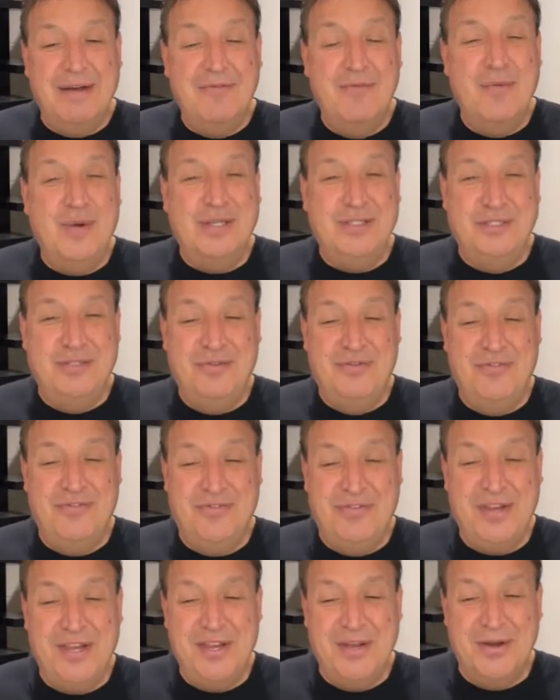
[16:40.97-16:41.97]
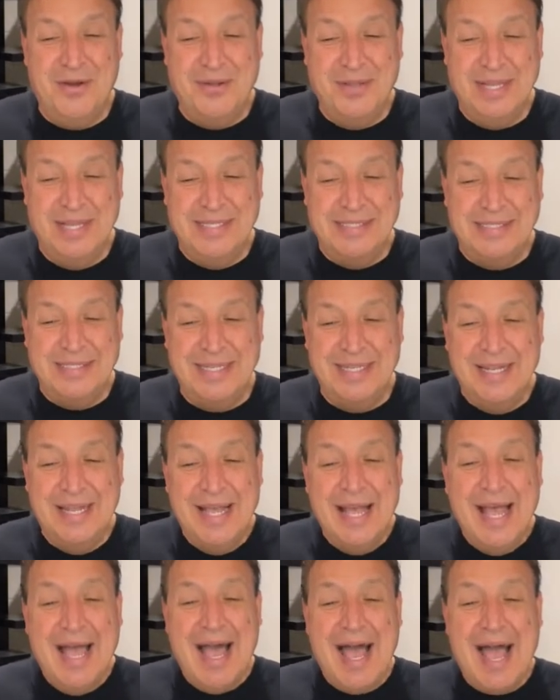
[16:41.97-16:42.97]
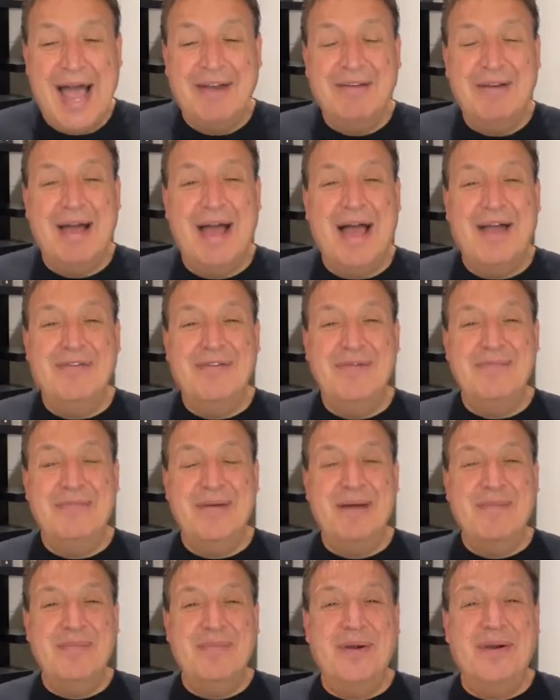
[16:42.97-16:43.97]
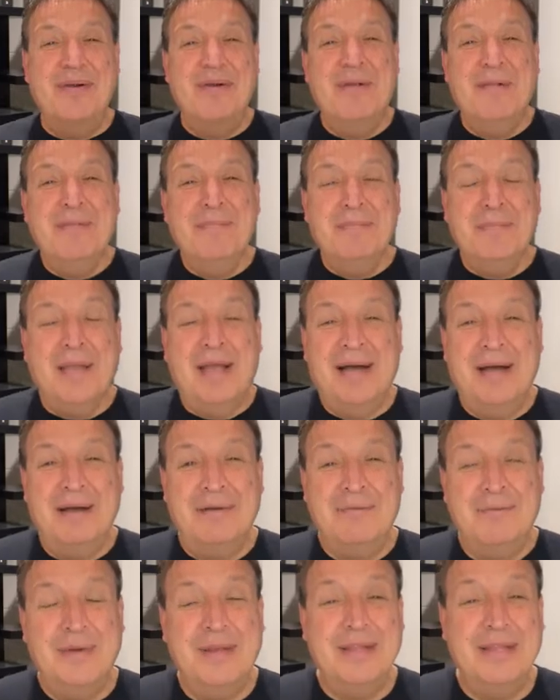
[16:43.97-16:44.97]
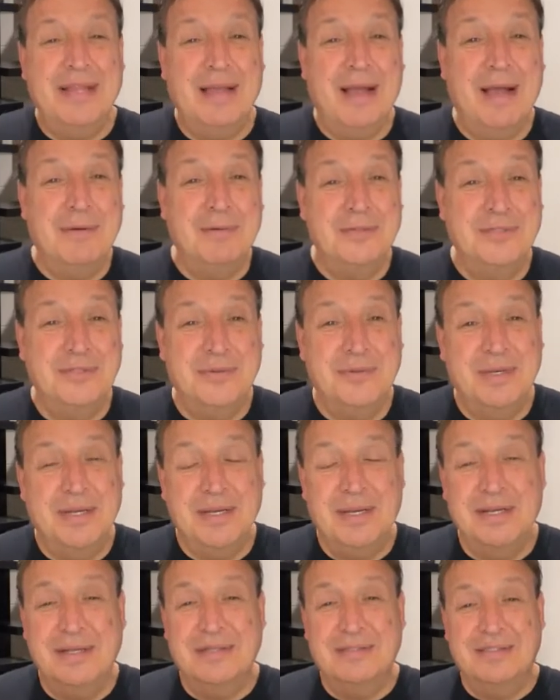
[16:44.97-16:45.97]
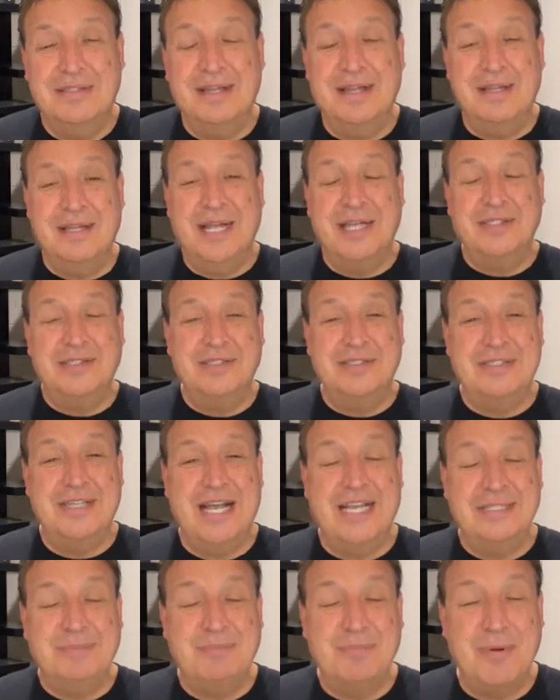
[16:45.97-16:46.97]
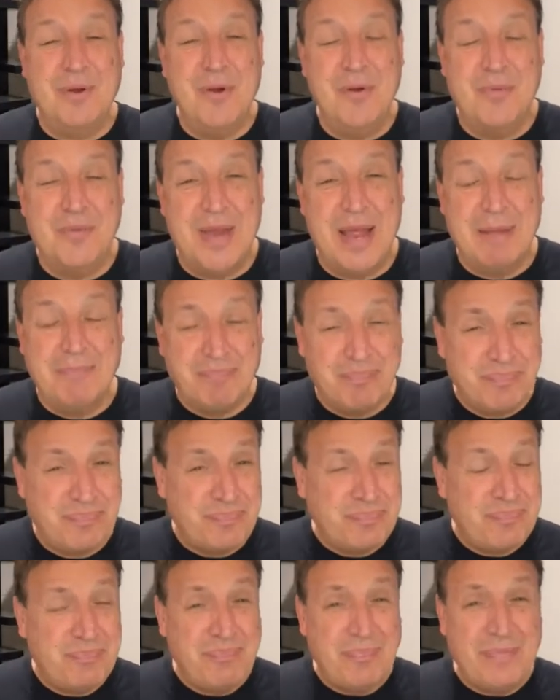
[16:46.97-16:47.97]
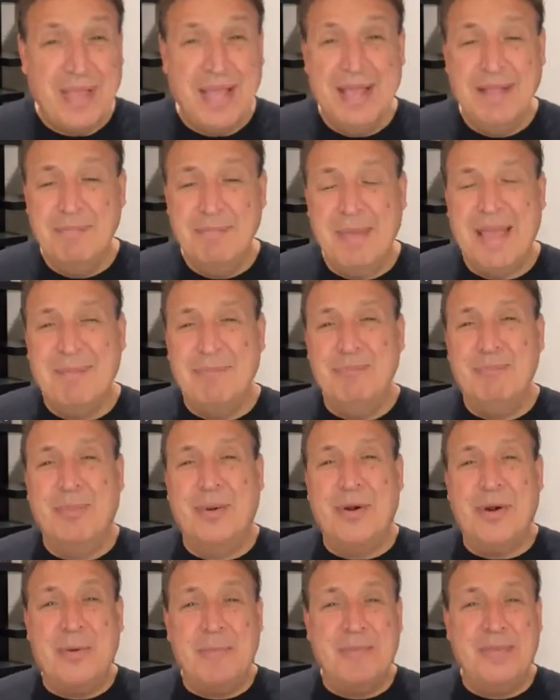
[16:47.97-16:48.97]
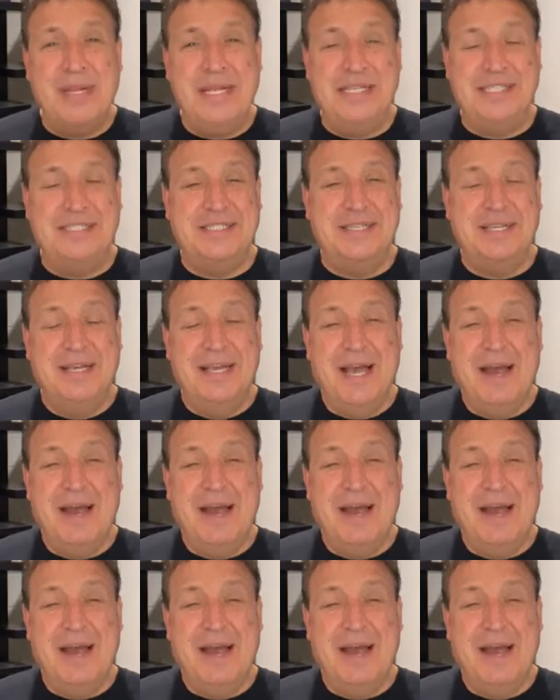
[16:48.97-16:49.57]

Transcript: of what you feel. Listen, I, re- I remember uh, one of the I was doing a, an exercise program, and man, burpees